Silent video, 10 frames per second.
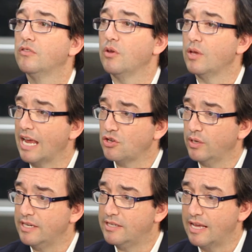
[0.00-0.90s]
you can
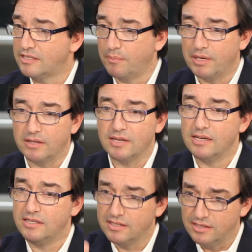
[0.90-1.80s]
actually set something and
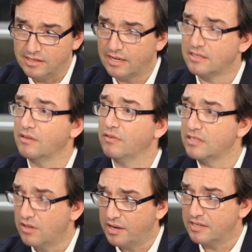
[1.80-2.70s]
say 60 seconds of
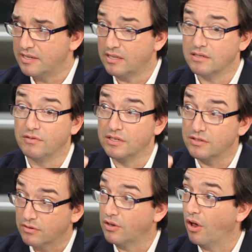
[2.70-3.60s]
this, 90 seconds of
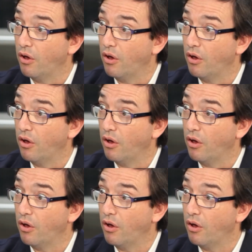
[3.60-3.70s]
this. Go.